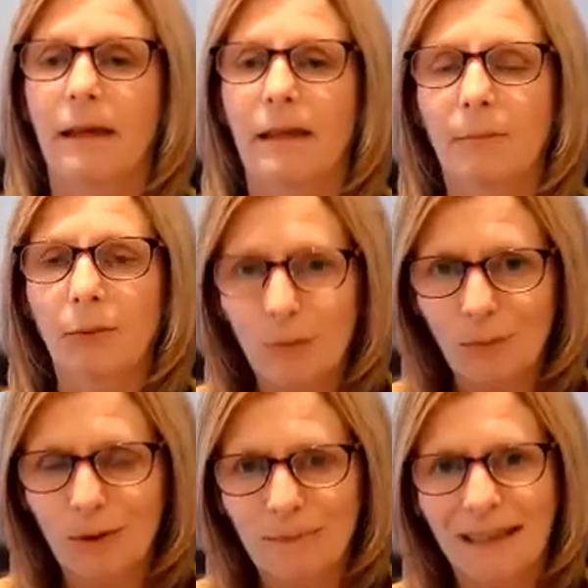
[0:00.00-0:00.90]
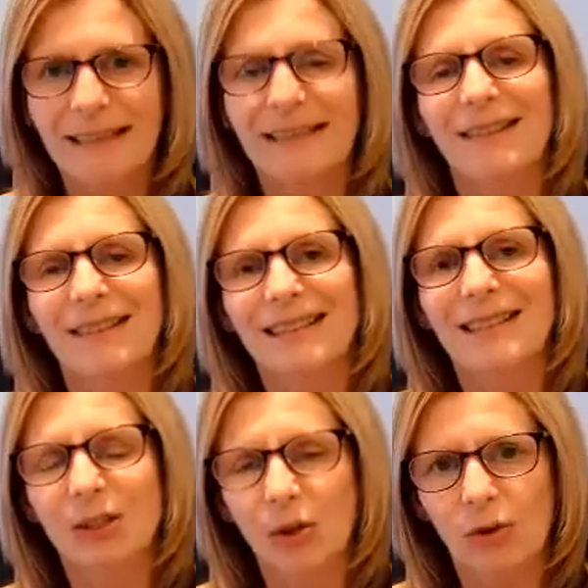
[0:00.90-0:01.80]
The important point to make is that this is
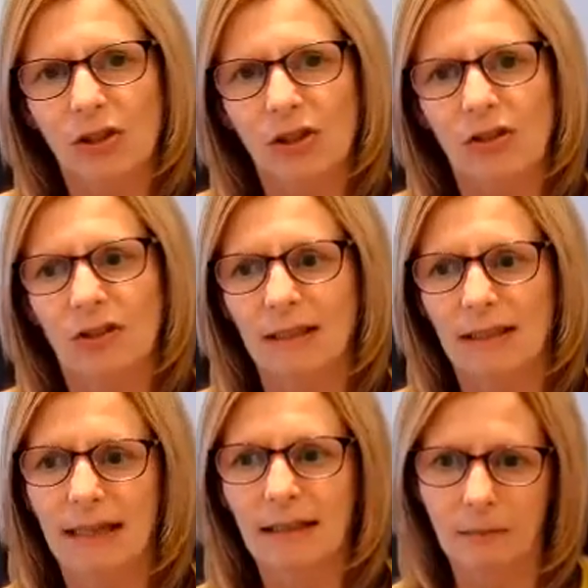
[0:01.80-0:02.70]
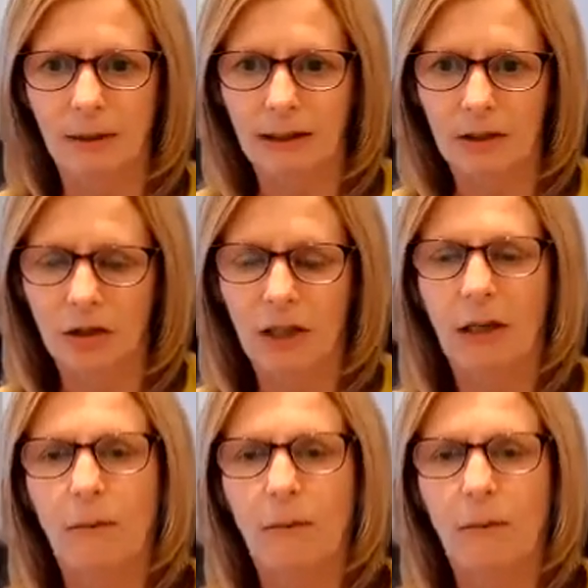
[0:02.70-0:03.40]
not a sales pitch.